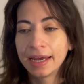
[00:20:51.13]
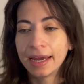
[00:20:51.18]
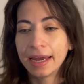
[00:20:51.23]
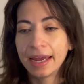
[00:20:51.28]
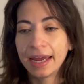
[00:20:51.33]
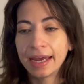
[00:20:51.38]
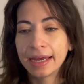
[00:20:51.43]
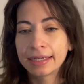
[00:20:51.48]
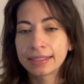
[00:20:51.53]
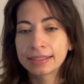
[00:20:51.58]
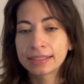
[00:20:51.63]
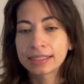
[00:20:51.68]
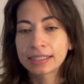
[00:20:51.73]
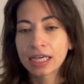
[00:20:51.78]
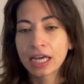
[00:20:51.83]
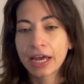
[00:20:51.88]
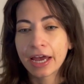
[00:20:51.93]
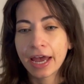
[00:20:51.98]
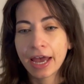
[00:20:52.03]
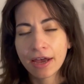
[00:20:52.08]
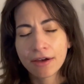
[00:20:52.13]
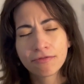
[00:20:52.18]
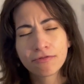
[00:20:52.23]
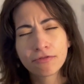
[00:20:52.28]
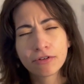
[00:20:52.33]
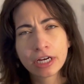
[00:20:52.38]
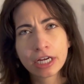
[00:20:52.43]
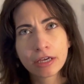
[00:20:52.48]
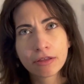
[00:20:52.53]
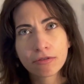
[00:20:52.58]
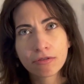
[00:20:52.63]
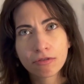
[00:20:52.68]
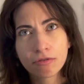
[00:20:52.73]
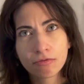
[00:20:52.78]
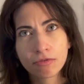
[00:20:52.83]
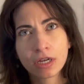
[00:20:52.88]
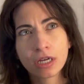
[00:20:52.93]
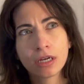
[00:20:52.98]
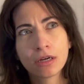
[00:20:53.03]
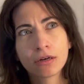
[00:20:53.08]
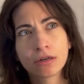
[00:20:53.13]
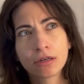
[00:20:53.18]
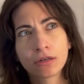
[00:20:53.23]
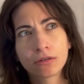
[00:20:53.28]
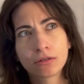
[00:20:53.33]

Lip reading: and every 3